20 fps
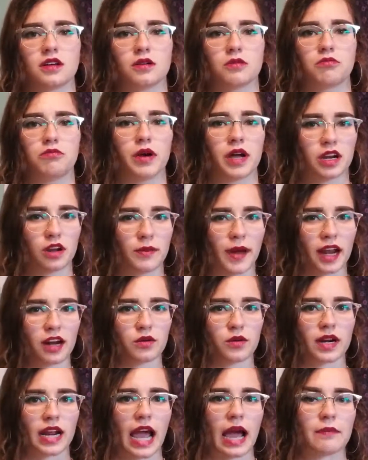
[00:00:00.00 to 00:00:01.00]
But no
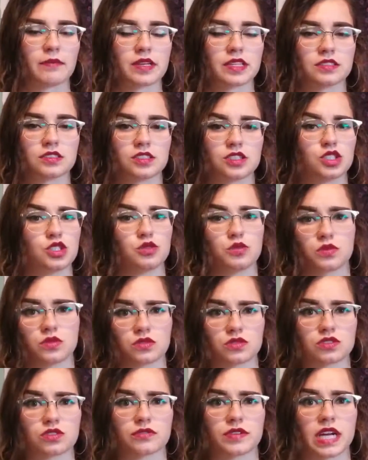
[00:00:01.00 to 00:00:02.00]
matter what happens, you
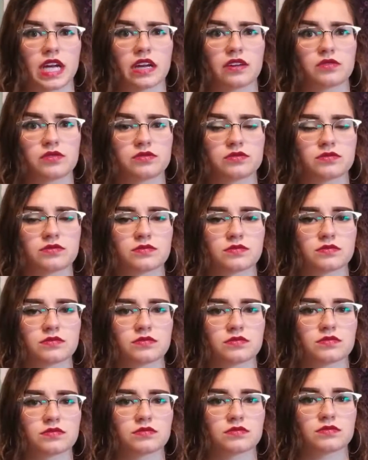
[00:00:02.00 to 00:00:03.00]
will survive.
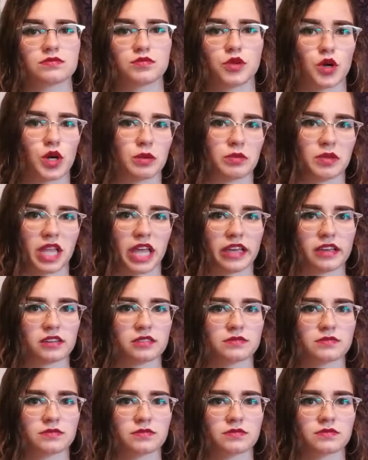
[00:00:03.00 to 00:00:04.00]
Point blank.
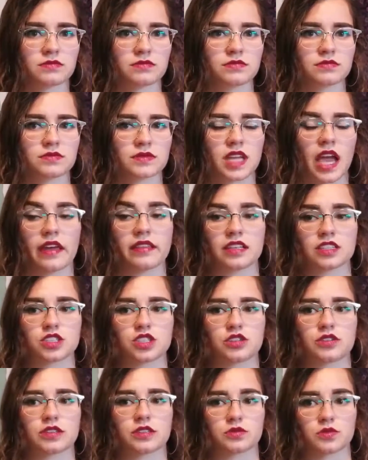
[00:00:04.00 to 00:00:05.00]
Unless
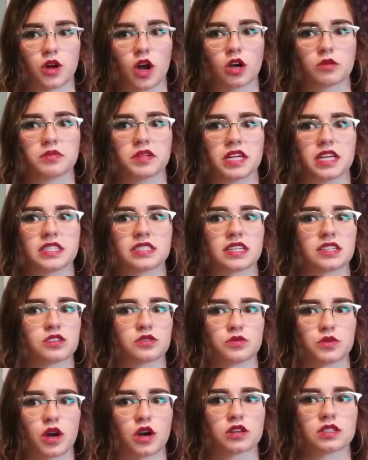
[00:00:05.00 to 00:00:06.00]
you're in the wrong place at the
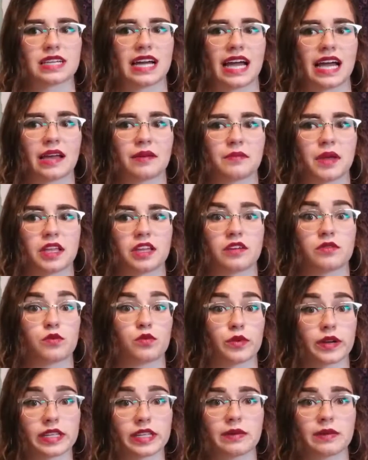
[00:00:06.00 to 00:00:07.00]
wrong time and you have
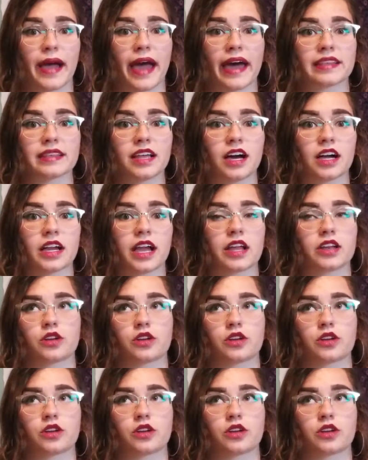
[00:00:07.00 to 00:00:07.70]
really bad luck and